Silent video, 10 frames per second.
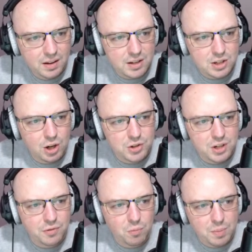There's lots of
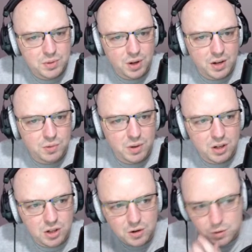different websites that we
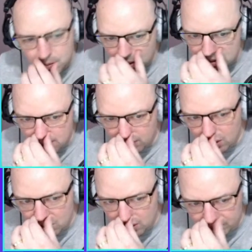can use, but let's have a
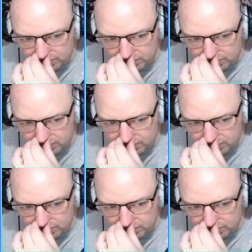look.